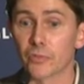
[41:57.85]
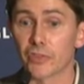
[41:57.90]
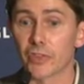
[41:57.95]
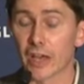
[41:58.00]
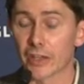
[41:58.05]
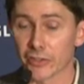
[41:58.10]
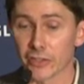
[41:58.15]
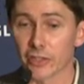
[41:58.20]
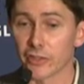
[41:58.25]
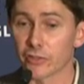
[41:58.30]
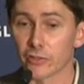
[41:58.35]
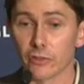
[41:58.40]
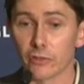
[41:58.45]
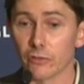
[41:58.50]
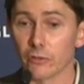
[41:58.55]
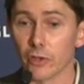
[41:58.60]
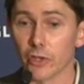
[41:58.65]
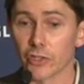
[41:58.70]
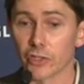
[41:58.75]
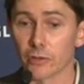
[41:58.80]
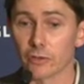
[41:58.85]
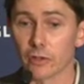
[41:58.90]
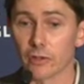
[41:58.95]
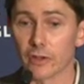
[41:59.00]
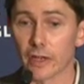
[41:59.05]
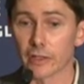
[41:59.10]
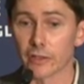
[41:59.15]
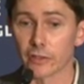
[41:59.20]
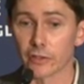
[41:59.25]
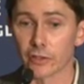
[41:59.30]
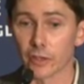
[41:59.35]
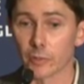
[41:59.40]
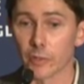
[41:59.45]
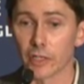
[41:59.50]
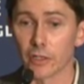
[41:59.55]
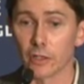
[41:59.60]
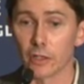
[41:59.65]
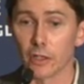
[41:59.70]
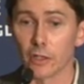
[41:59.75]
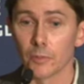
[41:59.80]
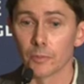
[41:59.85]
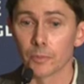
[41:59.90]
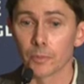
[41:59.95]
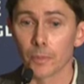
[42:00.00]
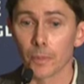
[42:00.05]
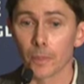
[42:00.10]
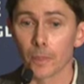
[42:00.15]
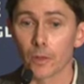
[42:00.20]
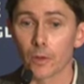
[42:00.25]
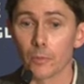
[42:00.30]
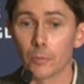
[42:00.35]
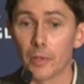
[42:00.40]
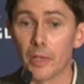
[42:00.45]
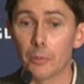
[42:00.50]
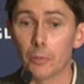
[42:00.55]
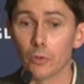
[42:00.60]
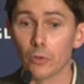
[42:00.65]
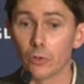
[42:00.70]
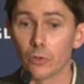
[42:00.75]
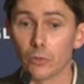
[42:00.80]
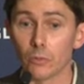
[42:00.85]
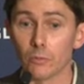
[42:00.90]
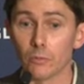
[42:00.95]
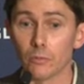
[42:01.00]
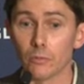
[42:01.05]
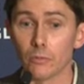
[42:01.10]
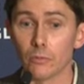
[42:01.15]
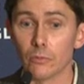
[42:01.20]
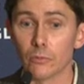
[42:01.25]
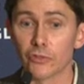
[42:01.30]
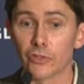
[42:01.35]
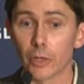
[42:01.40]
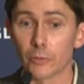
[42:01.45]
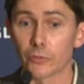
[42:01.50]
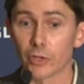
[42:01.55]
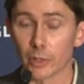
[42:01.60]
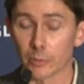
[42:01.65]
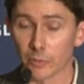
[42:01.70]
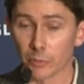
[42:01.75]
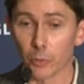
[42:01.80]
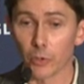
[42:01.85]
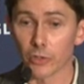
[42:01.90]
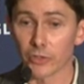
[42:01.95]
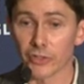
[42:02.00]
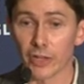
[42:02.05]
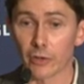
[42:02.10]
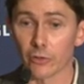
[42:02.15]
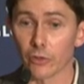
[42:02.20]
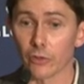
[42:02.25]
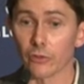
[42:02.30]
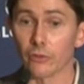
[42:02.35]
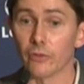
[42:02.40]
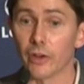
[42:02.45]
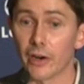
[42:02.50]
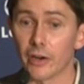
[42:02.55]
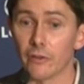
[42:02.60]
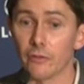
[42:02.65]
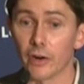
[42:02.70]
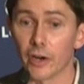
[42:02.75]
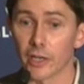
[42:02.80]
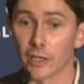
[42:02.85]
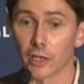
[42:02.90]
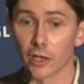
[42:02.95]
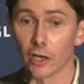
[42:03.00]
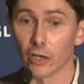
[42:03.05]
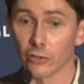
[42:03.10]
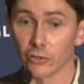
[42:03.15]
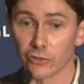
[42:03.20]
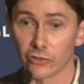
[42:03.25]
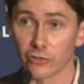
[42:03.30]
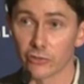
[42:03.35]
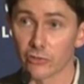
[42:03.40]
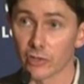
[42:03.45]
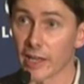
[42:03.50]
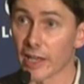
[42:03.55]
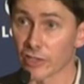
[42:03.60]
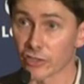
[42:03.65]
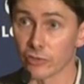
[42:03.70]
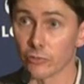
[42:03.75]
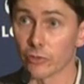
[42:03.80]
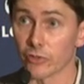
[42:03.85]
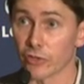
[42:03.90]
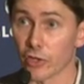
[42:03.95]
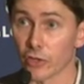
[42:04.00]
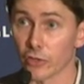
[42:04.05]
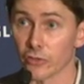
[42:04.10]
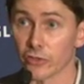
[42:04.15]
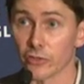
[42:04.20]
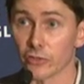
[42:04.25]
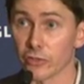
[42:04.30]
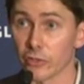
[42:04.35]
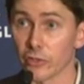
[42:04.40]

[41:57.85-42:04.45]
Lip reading: That's his version of events. I mean, people sometimes point out that the very, very close election result in